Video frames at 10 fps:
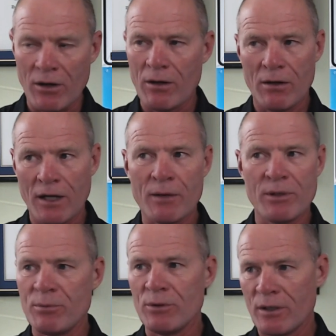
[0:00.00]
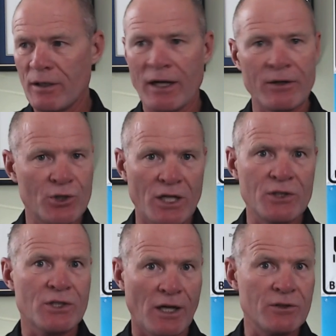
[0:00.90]
A lot of people learned how to change
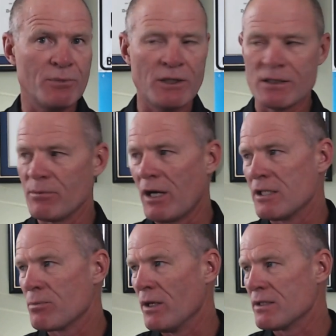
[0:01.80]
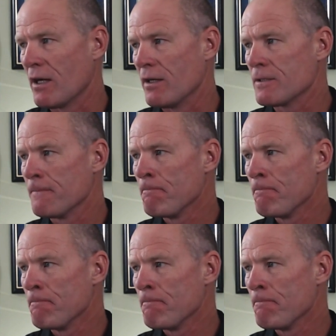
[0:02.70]
tires because of bias ply tires.